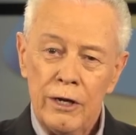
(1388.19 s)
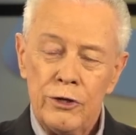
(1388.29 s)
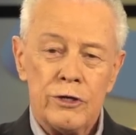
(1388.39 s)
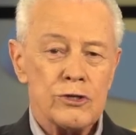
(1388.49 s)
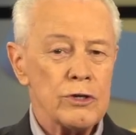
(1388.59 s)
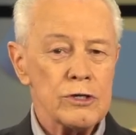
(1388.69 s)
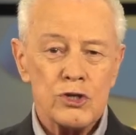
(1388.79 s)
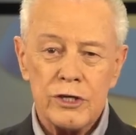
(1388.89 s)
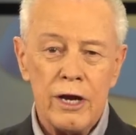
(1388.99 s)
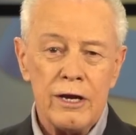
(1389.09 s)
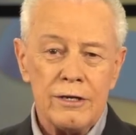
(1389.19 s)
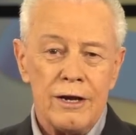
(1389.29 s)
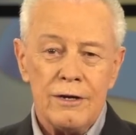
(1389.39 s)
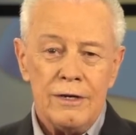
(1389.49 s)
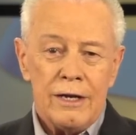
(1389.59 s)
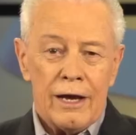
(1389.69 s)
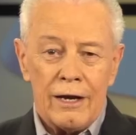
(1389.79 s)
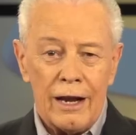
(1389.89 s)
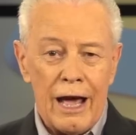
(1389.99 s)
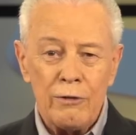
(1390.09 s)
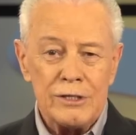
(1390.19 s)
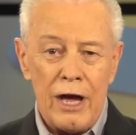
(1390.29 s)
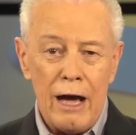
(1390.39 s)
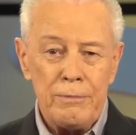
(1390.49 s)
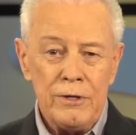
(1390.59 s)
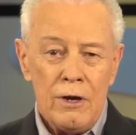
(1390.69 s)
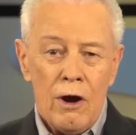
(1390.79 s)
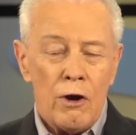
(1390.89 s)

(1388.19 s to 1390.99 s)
You're just going to stand there and allow it to happen?